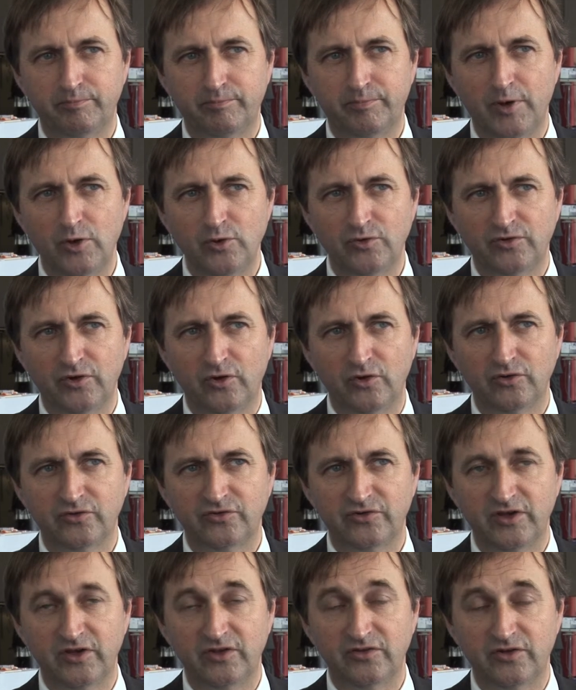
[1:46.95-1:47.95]

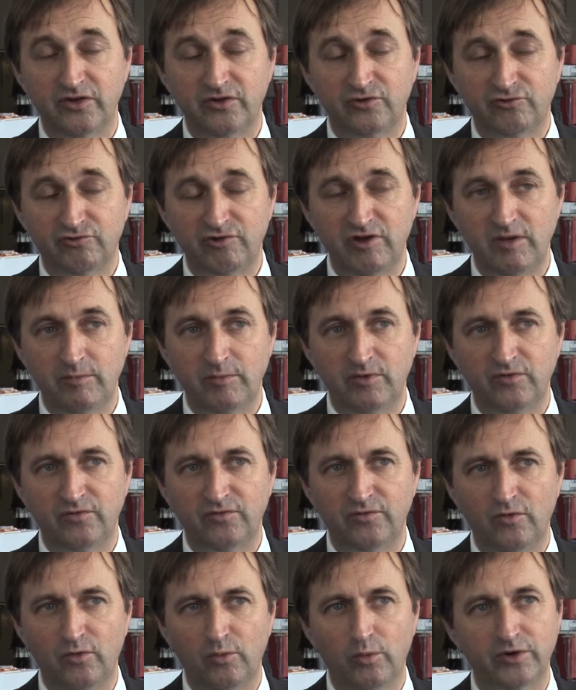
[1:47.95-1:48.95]
Botox is a treatment
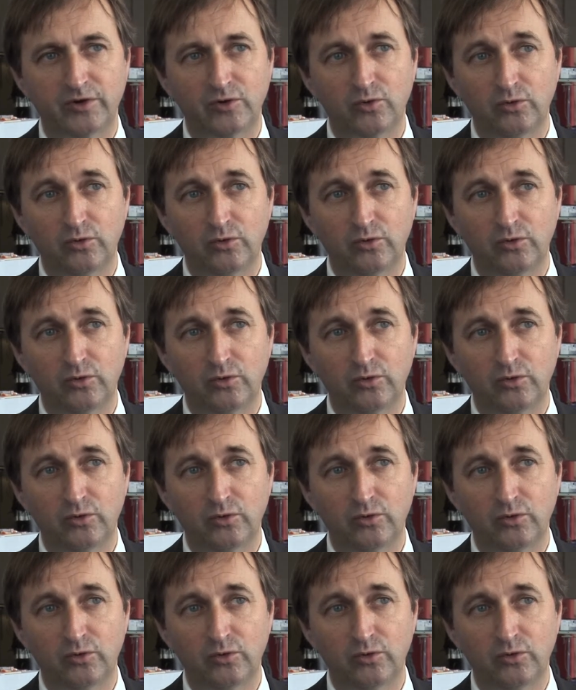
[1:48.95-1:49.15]
for what are